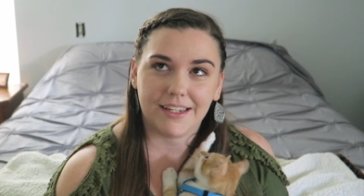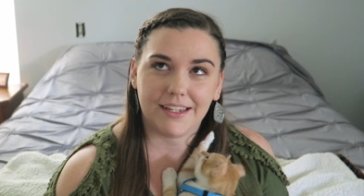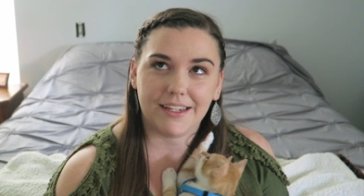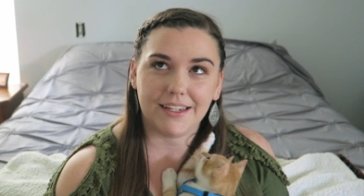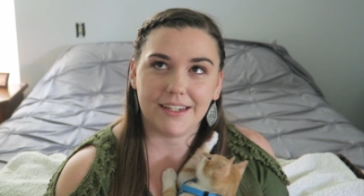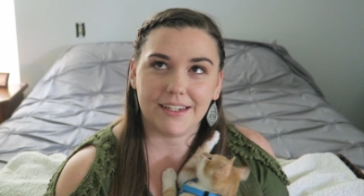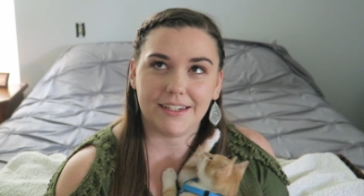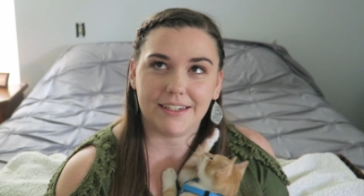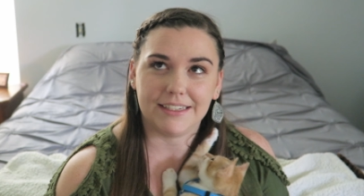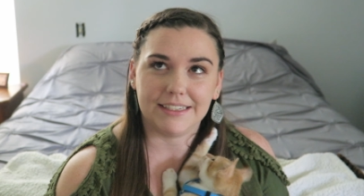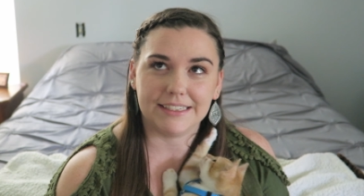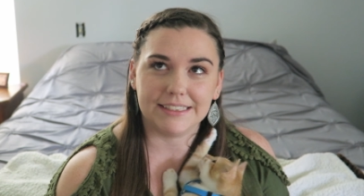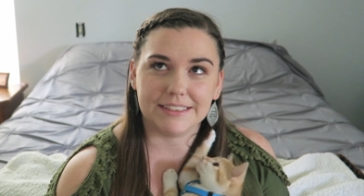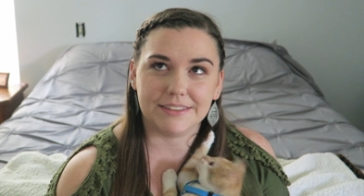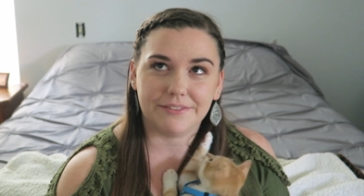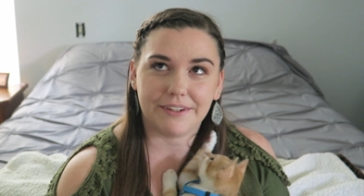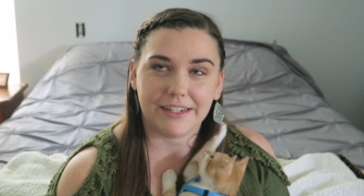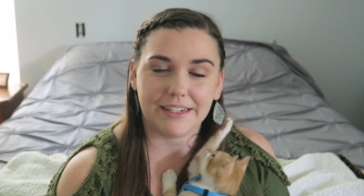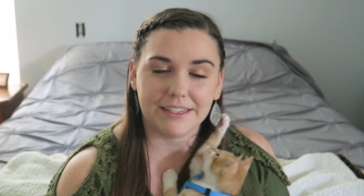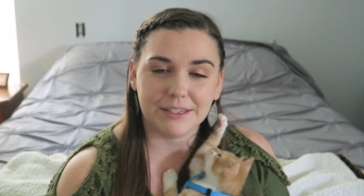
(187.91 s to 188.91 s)
and he gets
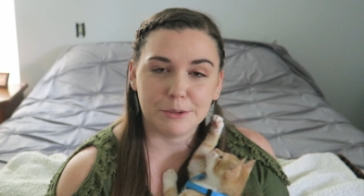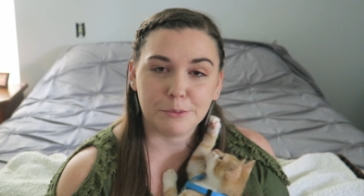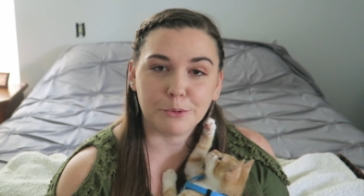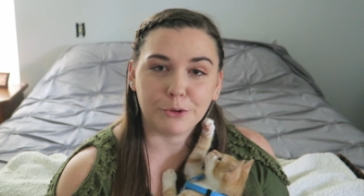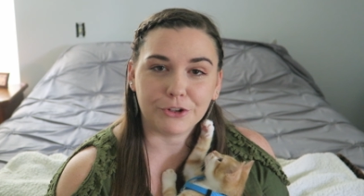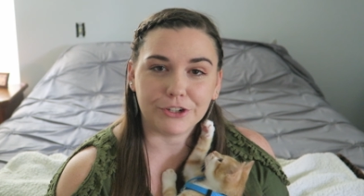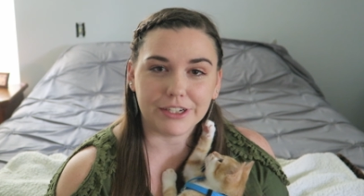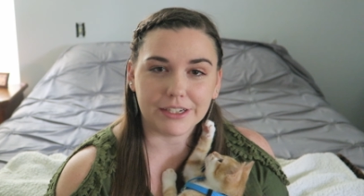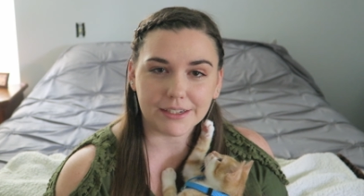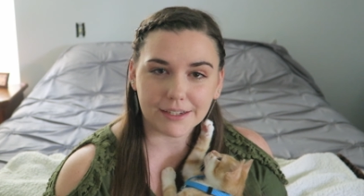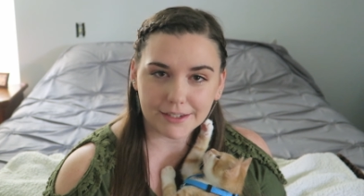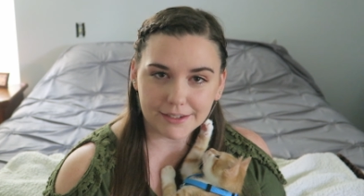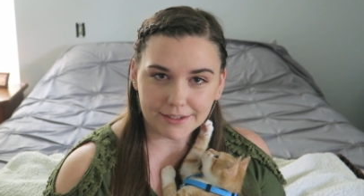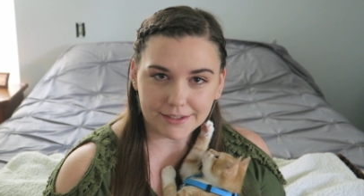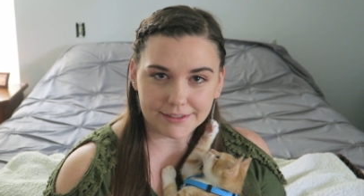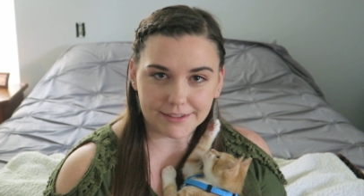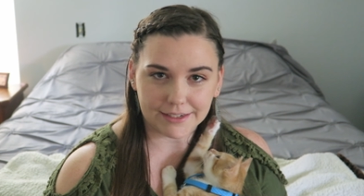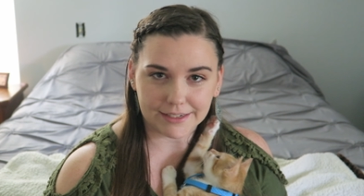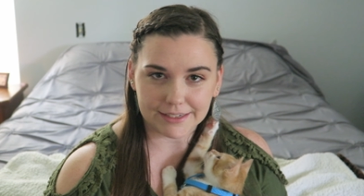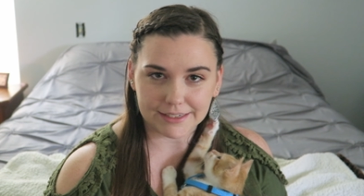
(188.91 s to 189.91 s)
fed in the morning and
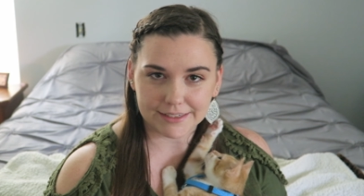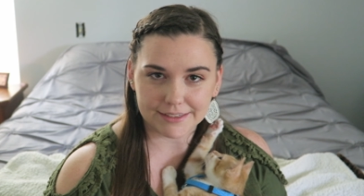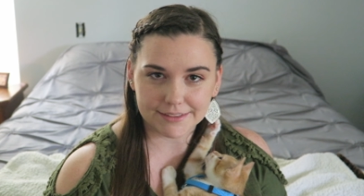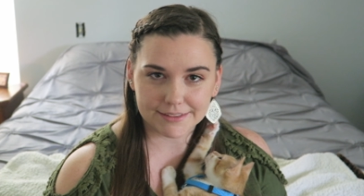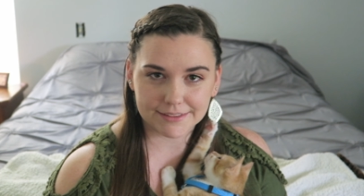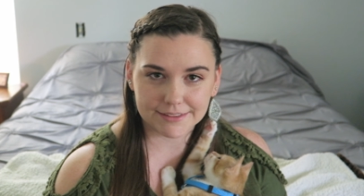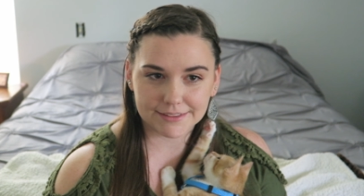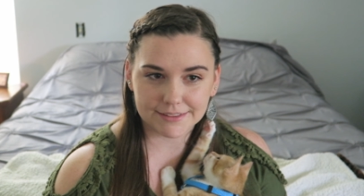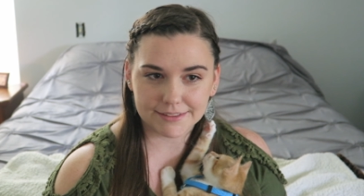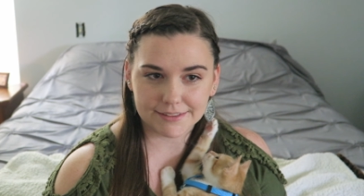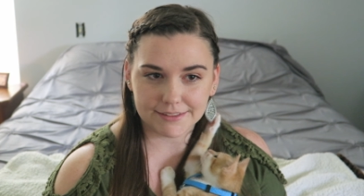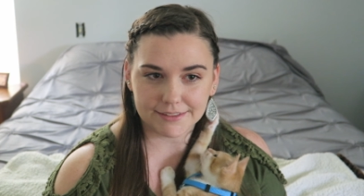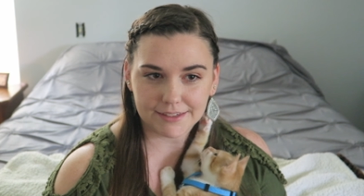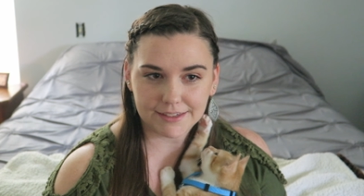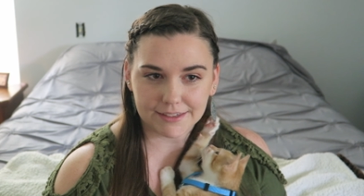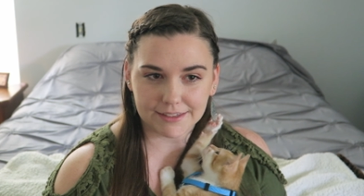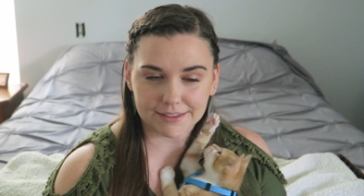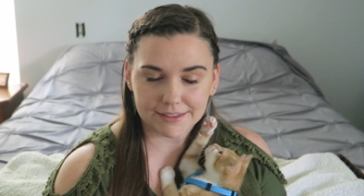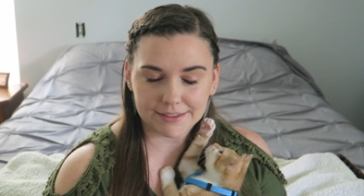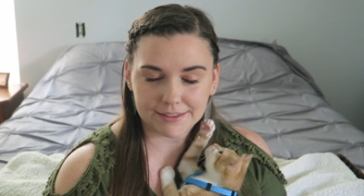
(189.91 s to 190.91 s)
at night
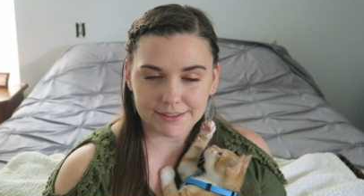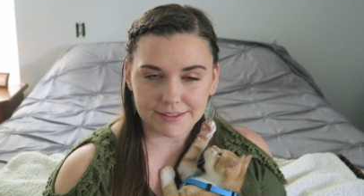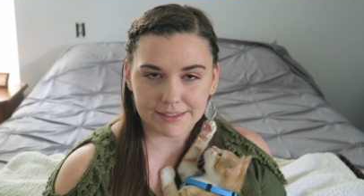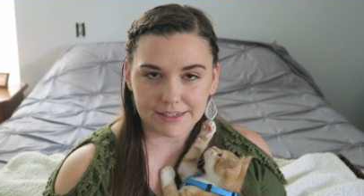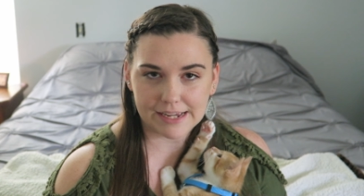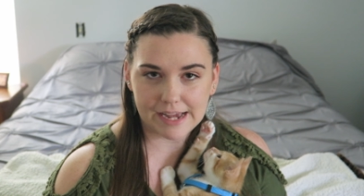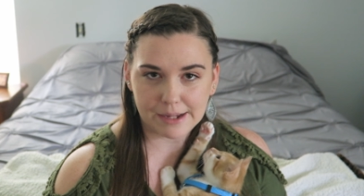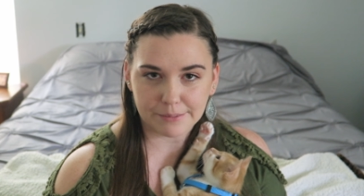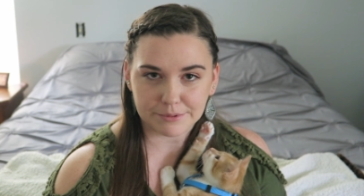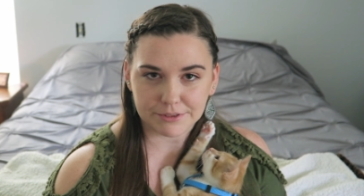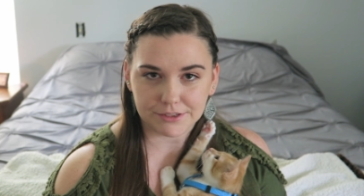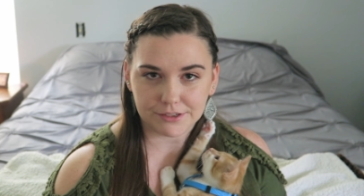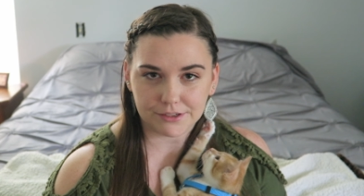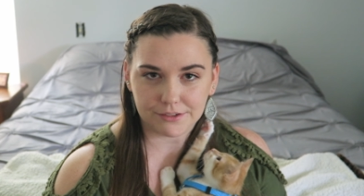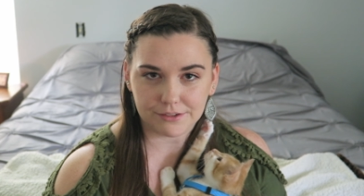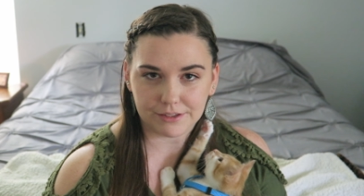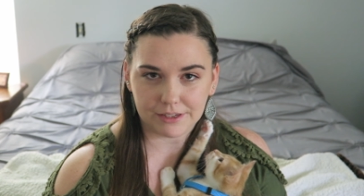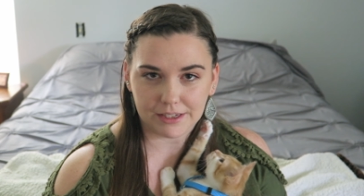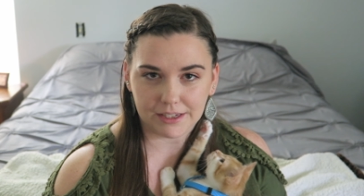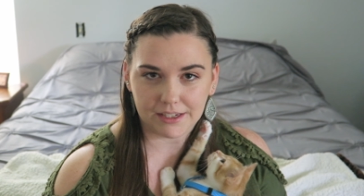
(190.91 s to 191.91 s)
and he
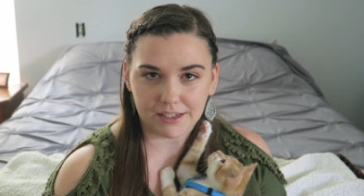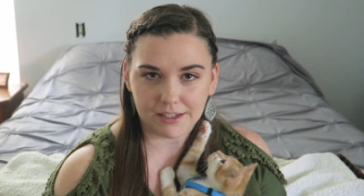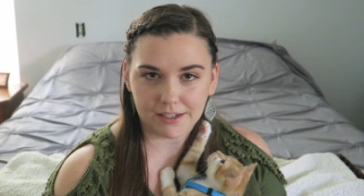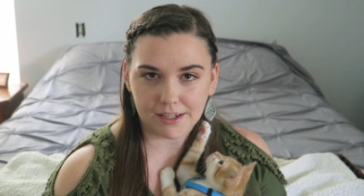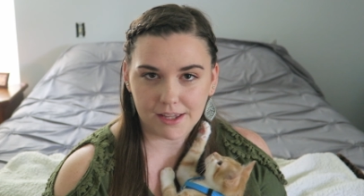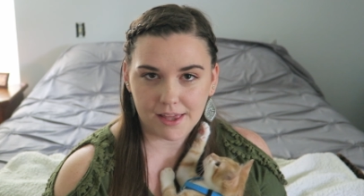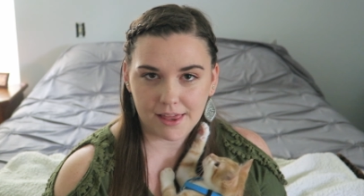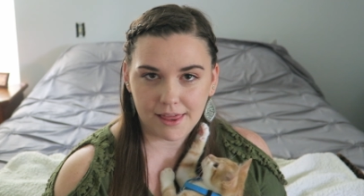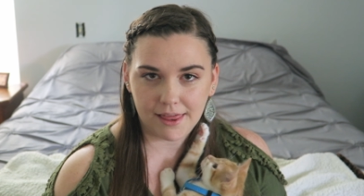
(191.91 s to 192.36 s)
absolutely